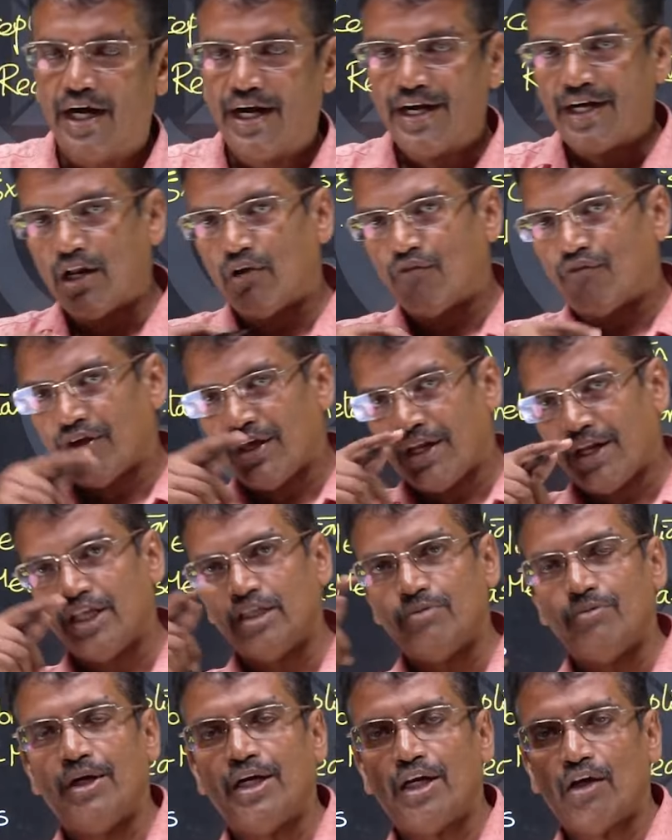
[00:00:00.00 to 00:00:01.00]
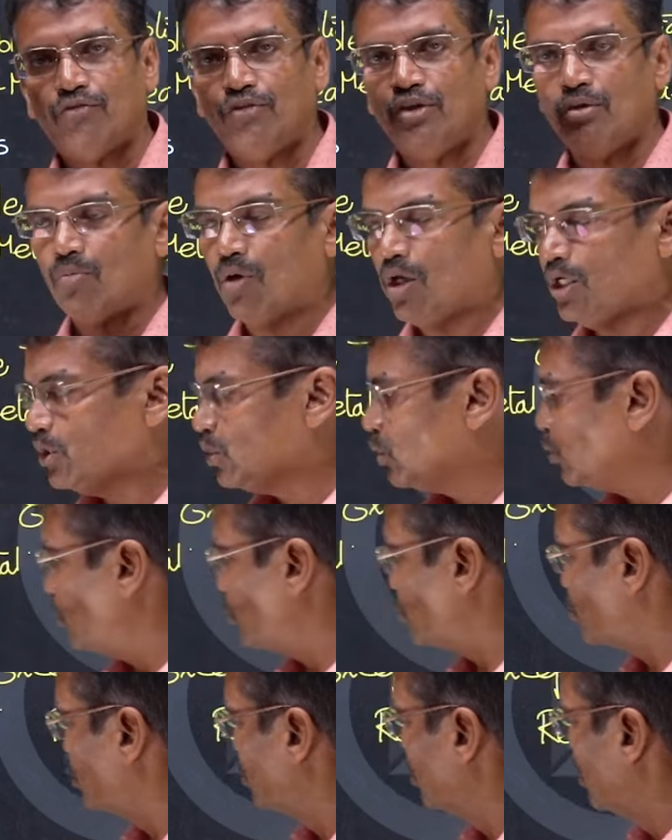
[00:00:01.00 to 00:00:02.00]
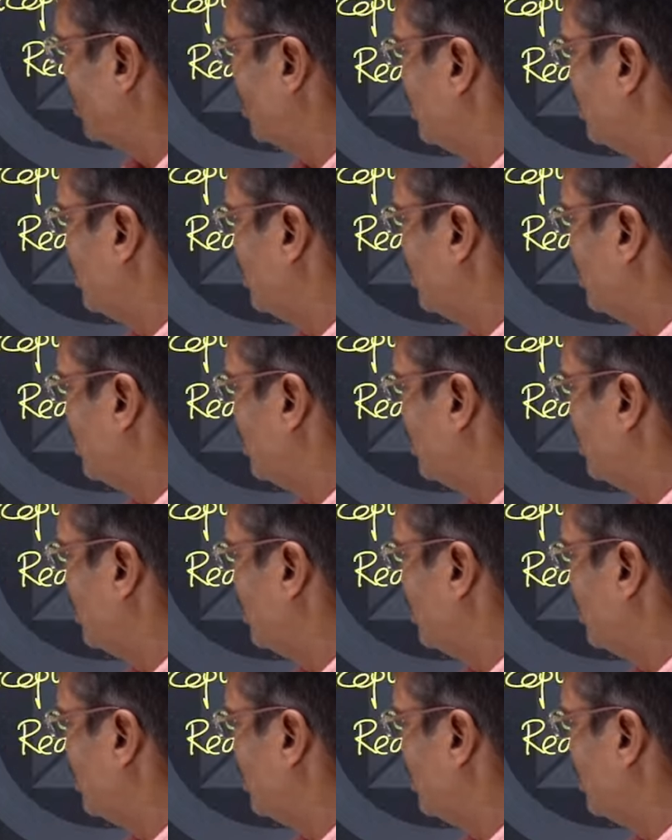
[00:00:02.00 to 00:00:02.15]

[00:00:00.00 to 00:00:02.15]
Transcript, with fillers: kind of arrangement of the molecules.